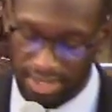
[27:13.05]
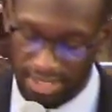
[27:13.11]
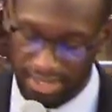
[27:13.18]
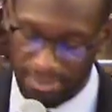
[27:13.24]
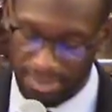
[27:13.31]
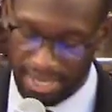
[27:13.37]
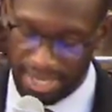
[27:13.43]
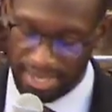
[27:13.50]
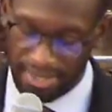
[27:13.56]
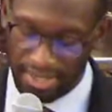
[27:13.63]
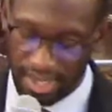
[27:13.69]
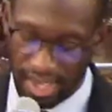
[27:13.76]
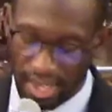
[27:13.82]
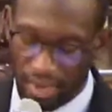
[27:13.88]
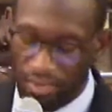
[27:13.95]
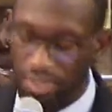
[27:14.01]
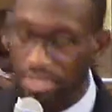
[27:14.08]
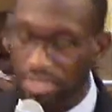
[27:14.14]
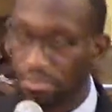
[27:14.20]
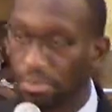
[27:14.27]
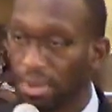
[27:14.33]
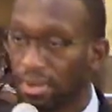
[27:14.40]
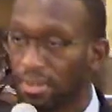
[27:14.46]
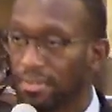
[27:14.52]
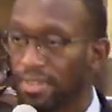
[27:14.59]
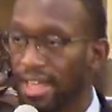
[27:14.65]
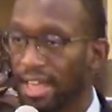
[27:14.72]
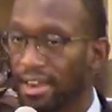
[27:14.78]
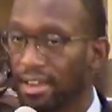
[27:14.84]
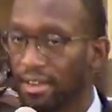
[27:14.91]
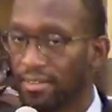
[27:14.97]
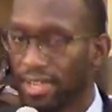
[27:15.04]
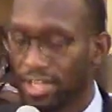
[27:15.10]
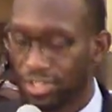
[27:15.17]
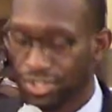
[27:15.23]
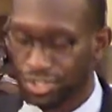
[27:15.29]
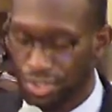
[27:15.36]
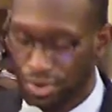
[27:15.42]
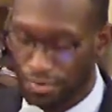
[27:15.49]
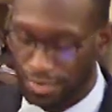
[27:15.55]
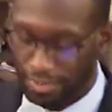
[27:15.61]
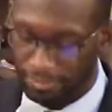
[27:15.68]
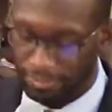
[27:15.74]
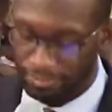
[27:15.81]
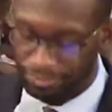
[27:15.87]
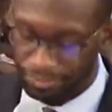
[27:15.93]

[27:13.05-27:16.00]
His place was but of that of a servant